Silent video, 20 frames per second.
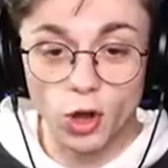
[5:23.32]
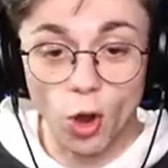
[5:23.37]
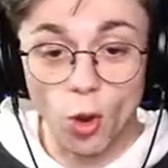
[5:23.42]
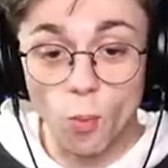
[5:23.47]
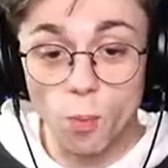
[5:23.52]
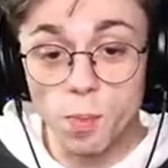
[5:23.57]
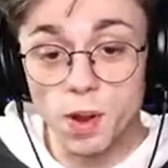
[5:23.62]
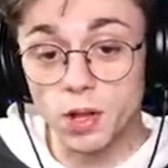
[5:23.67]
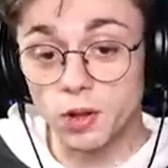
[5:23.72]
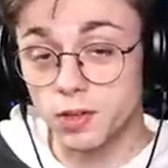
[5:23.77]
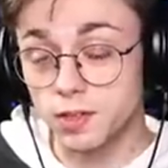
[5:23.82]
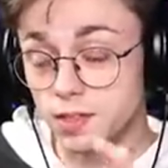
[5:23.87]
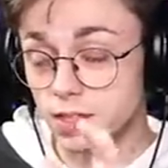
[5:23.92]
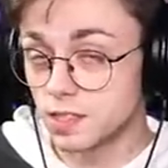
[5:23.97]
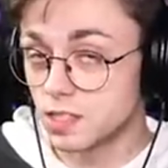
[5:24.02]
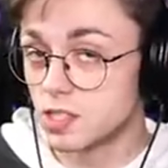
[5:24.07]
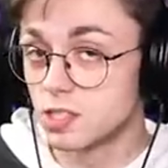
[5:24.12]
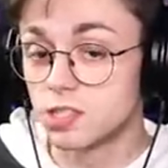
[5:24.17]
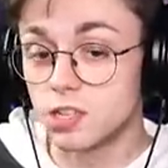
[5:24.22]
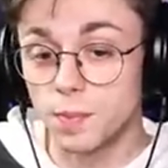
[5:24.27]
Goat milk.
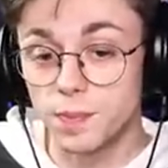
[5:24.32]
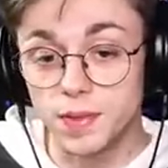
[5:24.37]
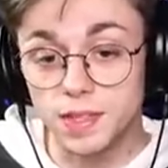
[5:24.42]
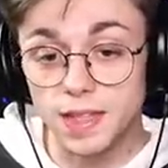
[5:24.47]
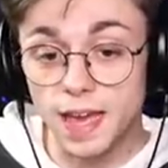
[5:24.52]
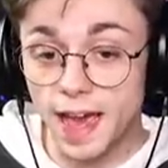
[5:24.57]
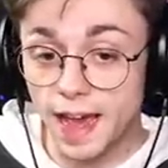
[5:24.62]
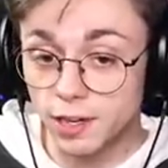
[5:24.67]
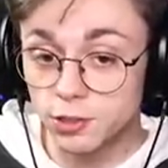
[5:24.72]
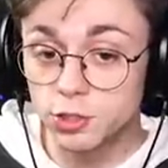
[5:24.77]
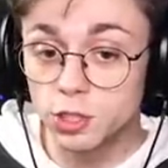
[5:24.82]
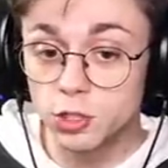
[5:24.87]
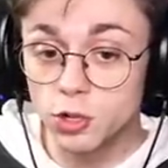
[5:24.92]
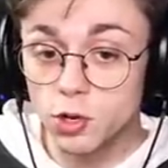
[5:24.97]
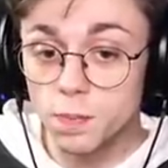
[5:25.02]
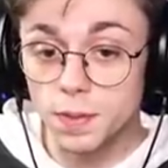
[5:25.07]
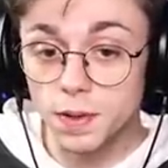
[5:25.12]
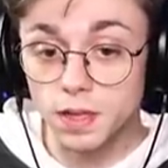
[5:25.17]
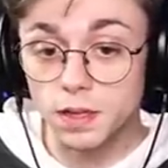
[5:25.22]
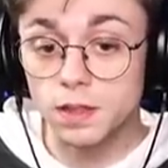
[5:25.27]
This is something that actually
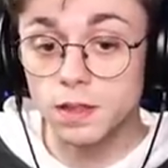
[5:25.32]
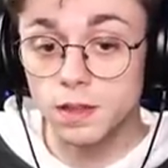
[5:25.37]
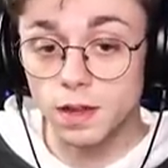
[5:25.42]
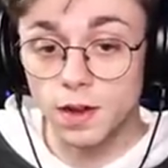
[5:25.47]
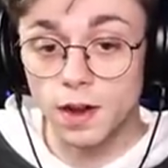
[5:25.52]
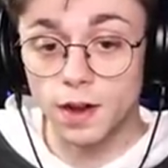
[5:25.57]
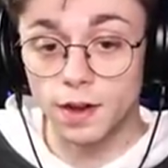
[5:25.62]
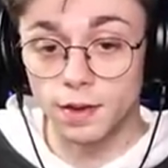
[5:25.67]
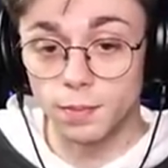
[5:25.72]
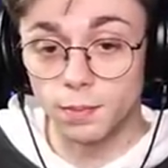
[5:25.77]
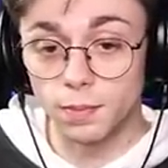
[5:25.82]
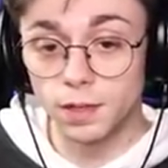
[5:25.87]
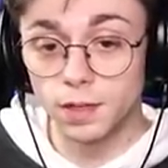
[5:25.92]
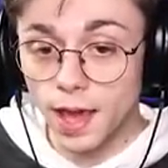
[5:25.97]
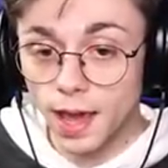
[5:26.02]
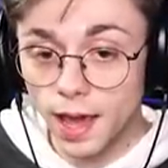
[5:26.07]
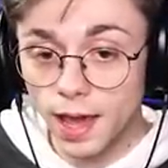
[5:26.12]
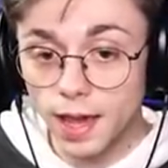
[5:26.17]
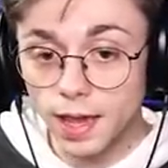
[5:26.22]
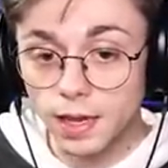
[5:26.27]
could be an item.
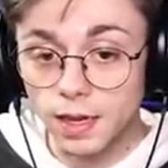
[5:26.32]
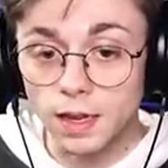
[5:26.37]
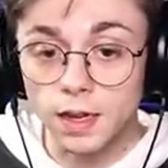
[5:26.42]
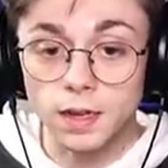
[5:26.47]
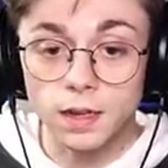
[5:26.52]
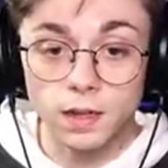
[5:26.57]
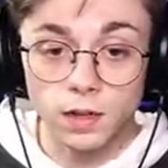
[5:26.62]
Hey,